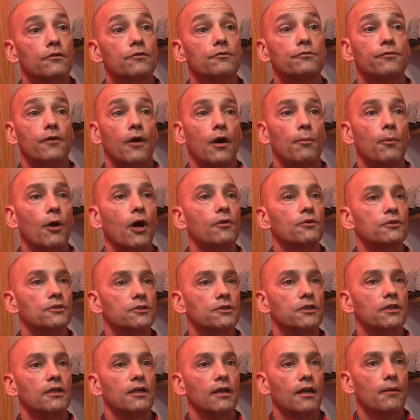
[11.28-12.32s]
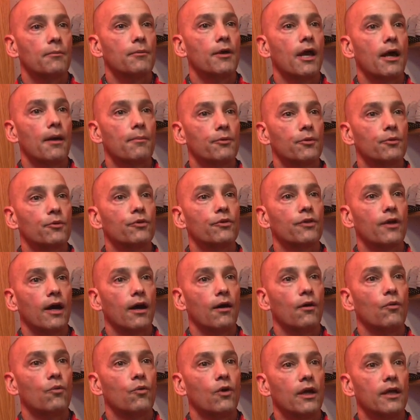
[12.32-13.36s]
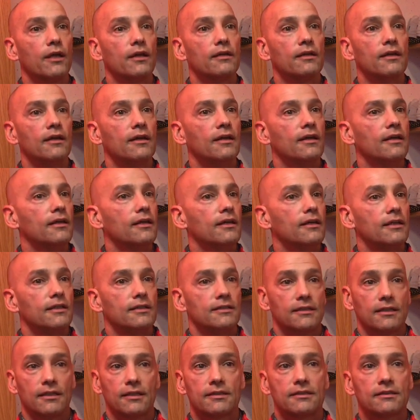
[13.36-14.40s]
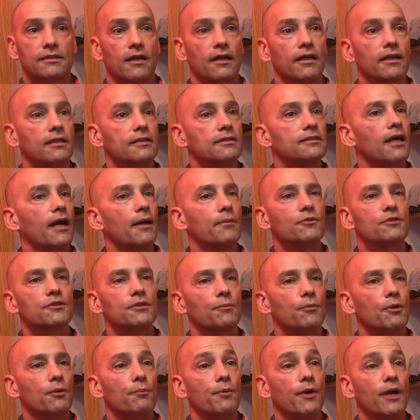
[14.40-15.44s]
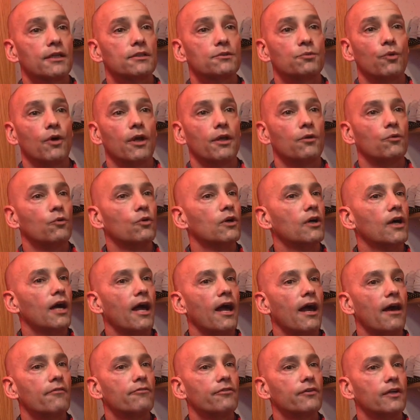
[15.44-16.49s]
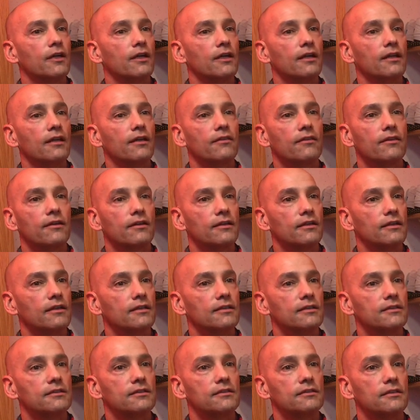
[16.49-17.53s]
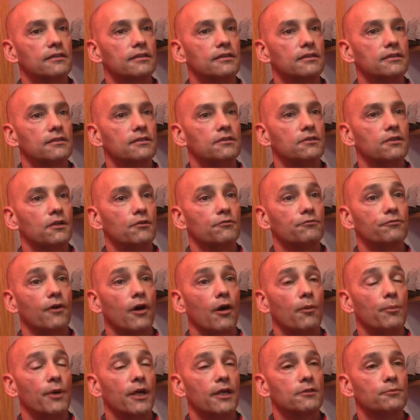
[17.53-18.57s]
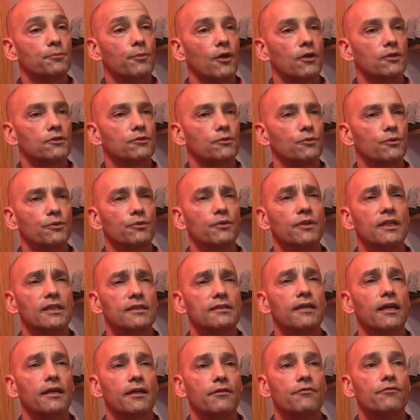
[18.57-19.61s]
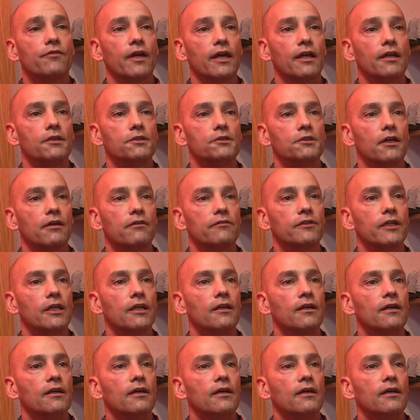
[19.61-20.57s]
Fall ball was good. I'm happy with how it went. It's an exciting time. Some of the best weather we'll have here in Ithaca is, is during fall baseball, so we really take advantage of it.